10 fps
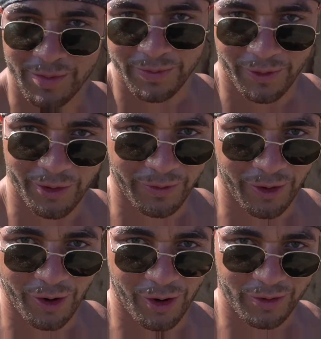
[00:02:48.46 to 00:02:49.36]
this before on the
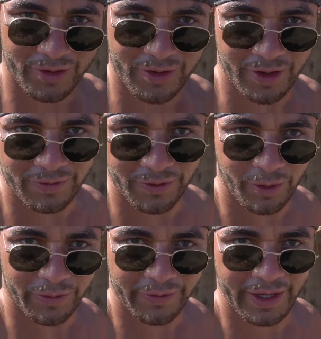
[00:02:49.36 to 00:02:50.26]
vlog. Ols does
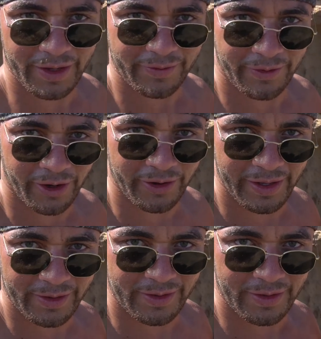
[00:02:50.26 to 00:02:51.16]
photography. Follow
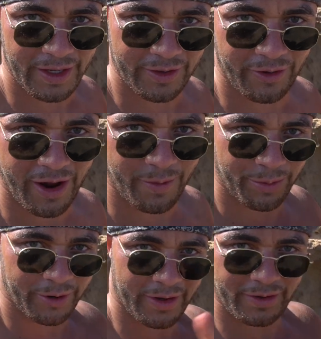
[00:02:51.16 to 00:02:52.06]
his Instagram, I'll
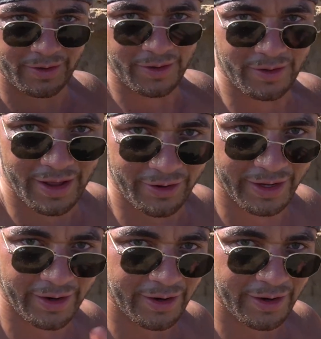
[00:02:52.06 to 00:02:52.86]
put it down here.